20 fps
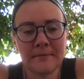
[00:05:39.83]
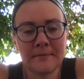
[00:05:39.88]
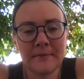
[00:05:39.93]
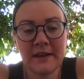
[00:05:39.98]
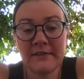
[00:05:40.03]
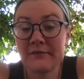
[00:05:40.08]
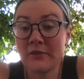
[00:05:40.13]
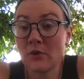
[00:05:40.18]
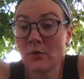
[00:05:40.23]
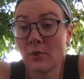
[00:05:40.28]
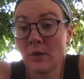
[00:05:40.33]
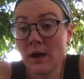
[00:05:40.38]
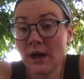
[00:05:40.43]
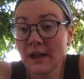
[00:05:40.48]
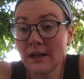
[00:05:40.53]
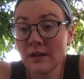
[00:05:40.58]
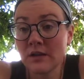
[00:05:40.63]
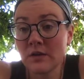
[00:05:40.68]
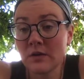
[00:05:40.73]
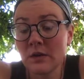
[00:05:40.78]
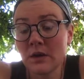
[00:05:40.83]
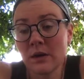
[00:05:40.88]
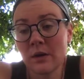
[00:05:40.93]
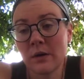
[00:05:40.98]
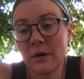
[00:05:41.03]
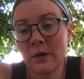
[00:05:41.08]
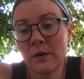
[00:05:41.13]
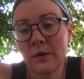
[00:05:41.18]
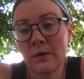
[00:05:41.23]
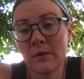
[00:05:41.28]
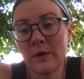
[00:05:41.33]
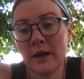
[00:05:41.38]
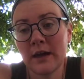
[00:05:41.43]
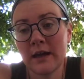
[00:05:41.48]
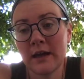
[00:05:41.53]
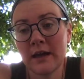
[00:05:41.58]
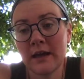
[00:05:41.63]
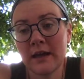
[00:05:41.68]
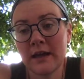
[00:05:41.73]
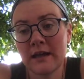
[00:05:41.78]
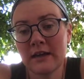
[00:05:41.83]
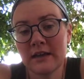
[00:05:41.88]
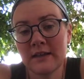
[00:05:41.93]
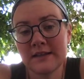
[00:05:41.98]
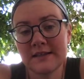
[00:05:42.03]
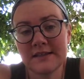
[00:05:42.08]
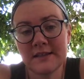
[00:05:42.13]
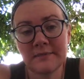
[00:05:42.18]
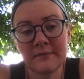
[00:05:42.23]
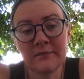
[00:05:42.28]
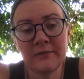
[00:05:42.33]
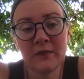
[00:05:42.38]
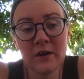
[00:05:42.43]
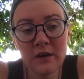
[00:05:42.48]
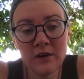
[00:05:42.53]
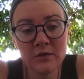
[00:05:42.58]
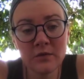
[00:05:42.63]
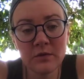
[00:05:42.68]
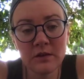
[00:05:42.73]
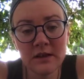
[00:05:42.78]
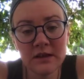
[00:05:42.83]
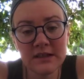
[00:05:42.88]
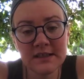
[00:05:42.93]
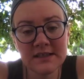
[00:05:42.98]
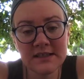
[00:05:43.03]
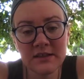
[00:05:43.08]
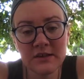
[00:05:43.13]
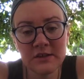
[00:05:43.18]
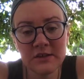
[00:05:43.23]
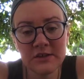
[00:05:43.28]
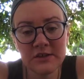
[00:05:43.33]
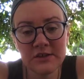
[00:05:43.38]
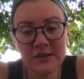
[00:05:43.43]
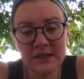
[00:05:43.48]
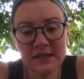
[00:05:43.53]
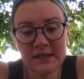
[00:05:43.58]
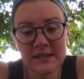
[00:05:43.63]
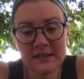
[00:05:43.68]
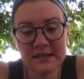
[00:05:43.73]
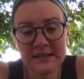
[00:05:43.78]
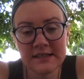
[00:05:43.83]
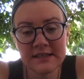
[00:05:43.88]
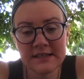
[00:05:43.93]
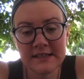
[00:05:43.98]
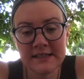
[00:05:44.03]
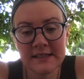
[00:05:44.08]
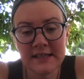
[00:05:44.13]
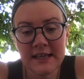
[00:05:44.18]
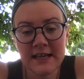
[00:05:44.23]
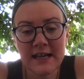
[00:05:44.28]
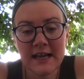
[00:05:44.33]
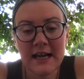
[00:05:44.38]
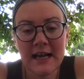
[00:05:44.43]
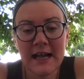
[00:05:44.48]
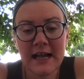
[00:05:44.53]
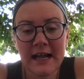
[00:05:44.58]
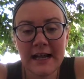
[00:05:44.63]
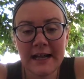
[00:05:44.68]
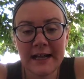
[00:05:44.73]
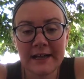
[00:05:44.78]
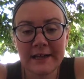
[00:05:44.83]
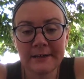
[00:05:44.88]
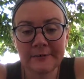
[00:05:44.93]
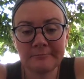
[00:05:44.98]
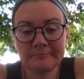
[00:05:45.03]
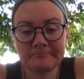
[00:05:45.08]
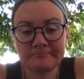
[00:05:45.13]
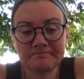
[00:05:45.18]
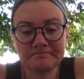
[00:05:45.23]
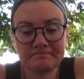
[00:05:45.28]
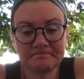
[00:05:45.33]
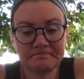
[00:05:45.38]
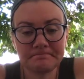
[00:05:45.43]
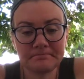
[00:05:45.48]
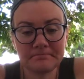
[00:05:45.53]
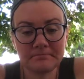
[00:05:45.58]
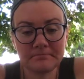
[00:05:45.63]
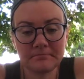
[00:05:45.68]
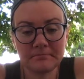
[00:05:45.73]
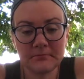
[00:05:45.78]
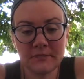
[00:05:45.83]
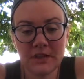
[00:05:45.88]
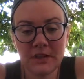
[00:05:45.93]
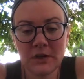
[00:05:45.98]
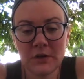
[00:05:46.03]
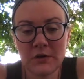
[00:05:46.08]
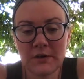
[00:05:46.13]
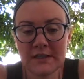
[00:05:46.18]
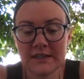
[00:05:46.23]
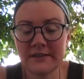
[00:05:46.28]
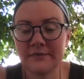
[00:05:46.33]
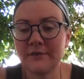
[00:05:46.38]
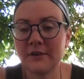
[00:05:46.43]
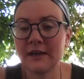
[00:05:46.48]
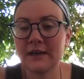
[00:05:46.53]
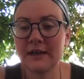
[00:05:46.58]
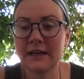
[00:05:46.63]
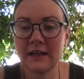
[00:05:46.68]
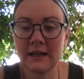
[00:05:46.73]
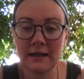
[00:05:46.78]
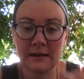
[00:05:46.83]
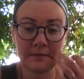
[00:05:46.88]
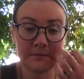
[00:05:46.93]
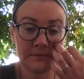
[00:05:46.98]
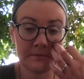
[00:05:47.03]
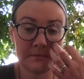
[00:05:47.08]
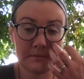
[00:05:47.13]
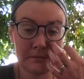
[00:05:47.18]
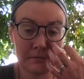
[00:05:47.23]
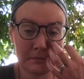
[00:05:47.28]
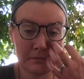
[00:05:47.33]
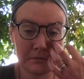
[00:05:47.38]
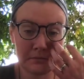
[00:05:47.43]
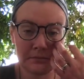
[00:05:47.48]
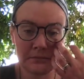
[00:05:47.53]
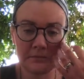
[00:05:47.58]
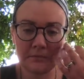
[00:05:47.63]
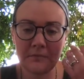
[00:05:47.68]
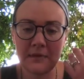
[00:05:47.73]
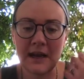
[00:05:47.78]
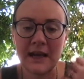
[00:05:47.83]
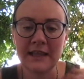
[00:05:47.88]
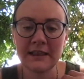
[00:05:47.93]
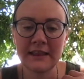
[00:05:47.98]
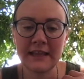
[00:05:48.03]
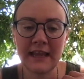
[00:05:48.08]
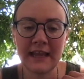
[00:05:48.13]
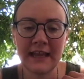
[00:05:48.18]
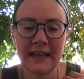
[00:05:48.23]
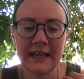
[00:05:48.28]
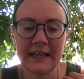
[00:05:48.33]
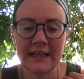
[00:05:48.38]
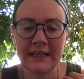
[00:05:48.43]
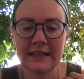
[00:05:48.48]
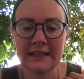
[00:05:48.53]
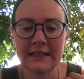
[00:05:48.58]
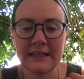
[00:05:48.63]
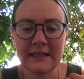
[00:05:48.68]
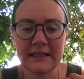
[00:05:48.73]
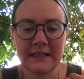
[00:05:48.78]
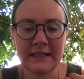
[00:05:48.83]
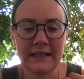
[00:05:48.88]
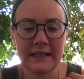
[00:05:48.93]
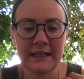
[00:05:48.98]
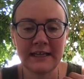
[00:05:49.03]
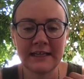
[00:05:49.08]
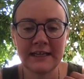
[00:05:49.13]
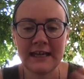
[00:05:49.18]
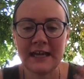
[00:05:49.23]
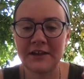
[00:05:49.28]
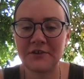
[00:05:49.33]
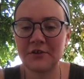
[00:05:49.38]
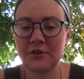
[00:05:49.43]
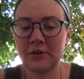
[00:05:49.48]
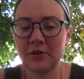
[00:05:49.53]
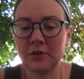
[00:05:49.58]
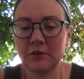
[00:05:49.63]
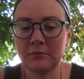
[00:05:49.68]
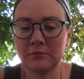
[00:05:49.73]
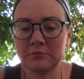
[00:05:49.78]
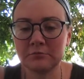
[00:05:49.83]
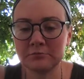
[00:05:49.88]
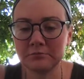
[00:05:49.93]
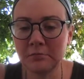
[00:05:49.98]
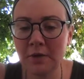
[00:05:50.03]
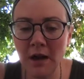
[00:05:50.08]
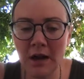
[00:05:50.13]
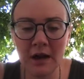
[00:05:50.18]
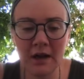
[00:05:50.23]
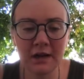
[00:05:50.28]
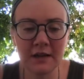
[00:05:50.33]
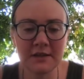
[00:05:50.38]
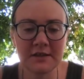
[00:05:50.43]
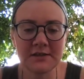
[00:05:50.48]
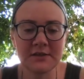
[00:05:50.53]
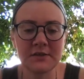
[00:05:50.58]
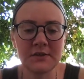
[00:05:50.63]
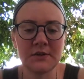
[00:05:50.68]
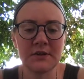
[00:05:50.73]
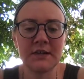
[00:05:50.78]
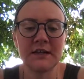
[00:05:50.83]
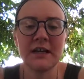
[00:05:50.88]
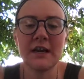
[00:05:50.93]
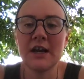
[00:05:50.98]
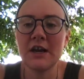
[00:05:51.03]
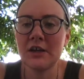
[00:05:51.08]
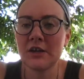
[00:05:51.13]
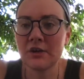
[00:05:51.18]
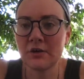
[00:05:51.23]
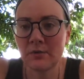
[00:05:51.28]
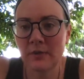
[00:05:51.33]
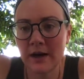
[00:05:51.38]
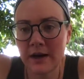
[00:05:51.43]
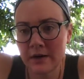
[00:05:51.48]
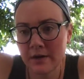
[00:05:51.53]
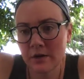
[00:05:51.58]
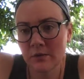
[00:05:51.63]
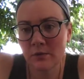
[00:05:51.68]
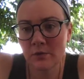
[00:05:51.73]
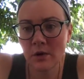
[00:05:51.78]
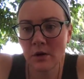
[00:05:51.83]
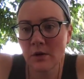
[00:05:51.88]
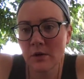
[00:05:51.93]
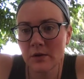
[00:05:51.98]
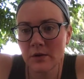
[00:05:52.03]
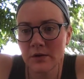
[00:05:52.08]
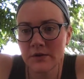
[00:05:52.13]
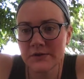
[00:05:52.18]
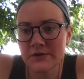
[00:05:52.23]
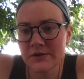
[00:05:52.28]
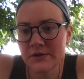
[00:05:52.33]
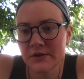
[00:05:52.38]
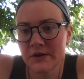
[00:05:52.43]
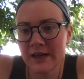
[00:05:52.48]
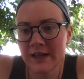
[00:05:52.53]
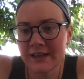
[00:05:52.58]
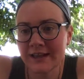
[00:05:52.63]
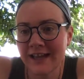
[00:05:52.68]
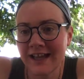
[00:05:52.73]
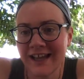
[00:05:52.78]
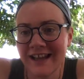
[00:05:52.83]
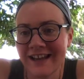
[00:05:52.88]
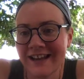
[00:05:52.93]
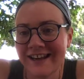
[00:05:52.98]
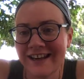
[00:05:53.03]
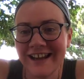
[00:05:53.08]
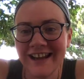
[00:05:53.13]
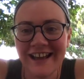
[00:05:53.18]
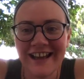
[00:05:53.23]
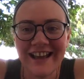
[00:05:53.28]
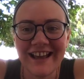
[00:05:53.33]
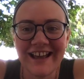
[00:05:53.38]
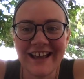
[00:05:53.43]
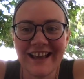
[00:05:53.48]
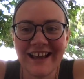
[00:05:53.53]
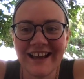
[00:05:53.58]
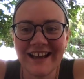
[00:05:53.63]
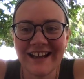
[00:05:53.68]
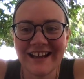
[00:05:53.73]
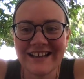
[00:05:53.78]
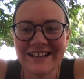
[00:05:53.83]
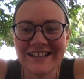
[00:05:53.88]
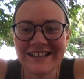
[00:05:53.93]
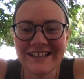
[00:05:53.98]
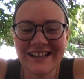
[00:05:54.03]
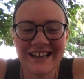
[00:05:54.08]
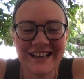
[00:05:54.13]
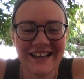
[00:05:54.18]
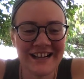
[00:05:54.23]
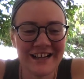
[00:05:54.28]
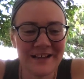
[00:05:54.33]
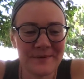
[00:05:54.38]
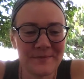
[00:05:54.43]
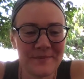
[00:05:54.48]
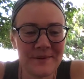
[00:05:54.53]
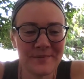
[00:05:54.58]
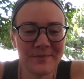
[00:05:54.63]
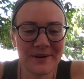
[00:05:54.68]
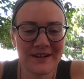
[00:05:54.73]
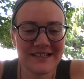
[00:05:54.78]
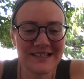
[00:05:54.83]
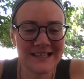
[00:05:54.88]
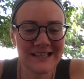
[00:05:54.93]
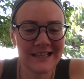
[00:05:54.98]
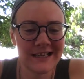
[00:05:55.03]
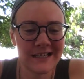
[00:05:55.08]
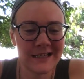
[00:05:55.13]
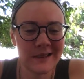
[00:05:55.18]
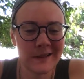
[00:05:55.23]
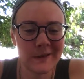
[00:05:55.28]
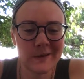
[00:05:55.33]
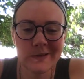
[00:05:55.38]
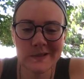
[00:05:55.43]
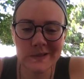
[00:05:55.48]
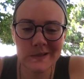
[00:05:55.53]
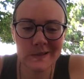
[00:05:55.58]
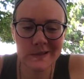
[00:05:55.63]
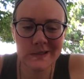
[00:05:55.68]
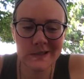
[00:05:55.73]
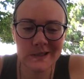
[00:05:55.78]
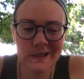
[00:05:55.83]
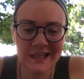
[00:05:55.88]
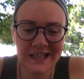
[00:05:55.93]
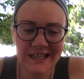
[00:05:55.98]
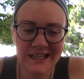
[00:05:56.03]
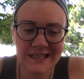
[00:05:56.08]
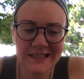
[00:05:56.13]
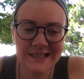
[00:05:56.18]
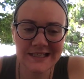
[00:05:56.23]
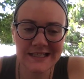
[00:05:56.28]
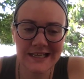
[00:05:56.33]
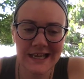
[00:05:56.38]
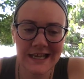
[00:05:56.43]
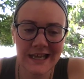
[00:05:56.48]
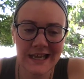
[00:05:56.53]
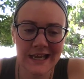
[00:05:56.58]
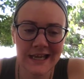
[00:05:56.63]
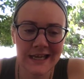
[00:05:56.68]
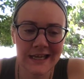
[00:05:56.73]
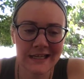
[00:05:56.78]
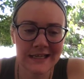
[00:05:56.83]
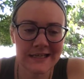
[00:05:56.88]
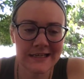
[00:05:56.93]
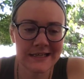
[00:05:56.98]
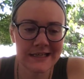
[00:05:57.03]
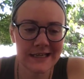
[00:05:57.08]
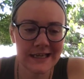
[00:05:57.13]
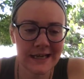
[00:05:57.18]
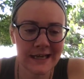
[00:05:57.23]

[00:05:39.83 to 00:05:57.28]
if you want, you can go on some virtual excursions, go to different online national parks, or you can ride a roller coaster online and be present in those sorts of things and